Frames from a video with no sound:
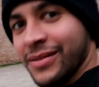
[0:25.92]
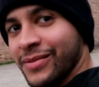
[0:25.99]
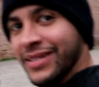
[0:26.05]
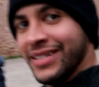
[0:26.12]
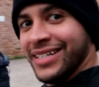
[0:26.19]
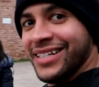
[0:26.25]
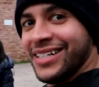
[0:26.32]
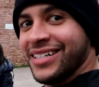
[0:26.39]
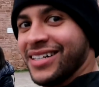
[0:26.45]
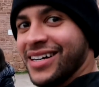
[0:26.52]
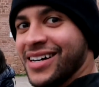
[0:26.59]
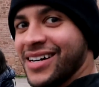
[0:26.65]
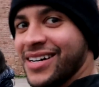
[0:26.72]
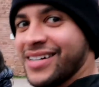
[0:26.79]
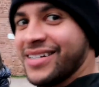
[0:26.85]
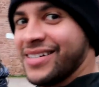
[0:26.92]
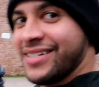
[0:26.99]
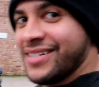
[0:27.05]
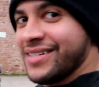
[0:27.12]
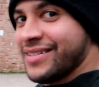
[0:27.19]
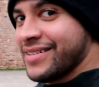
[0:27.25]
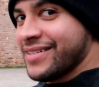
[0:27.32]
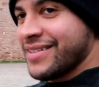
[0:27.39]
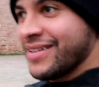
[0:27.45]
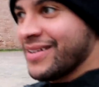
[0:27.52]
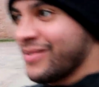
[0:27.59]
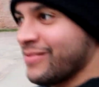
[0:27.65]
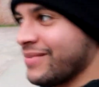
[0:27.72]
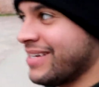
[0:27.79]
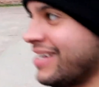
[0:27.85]
We here, y'all.
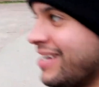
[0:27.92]
We